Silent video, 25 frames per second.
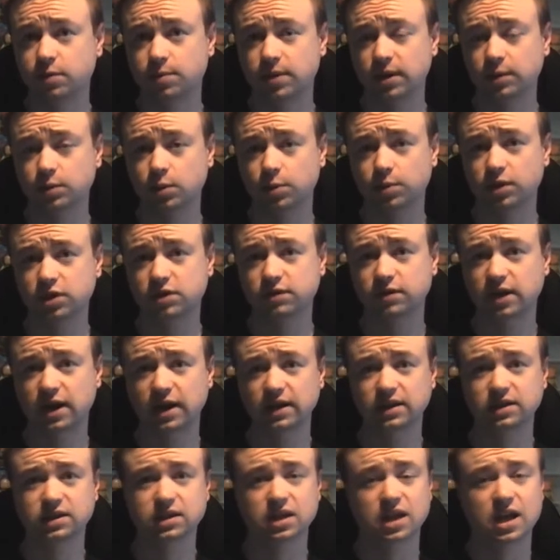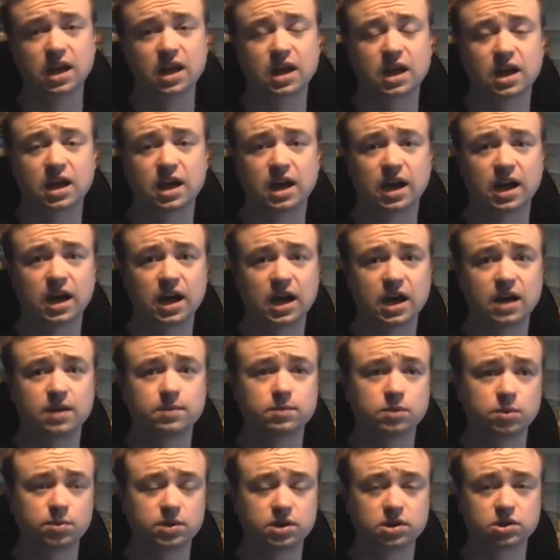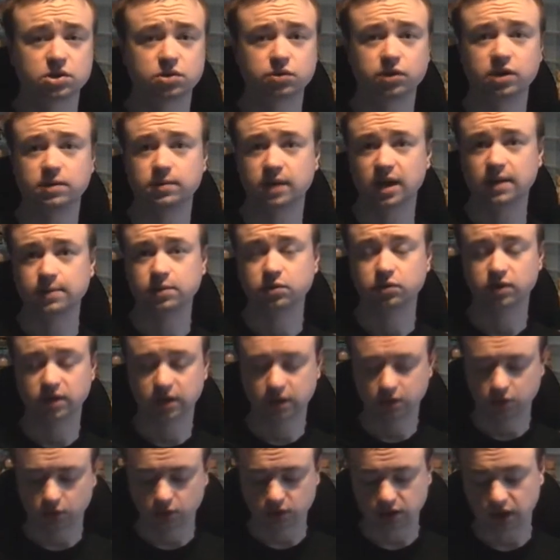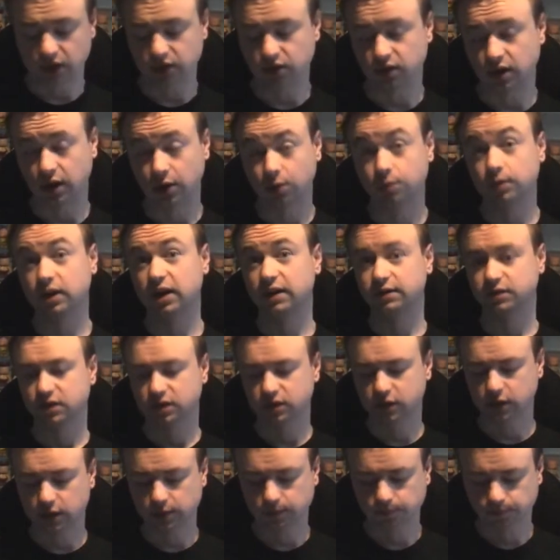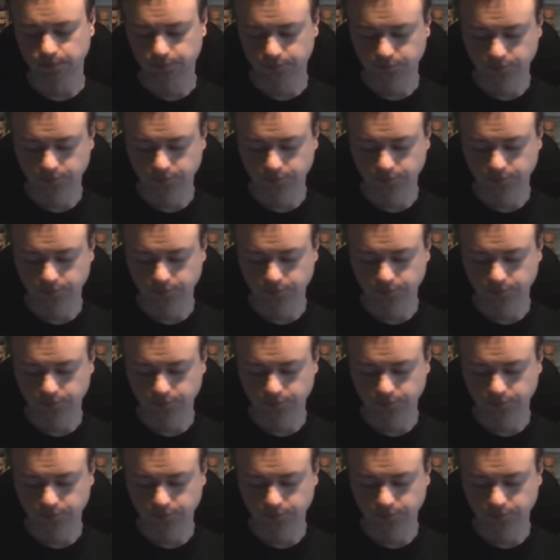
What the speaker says: for big Muppets fans, Muppets 3 may be really good, I don't know, we'll have to see.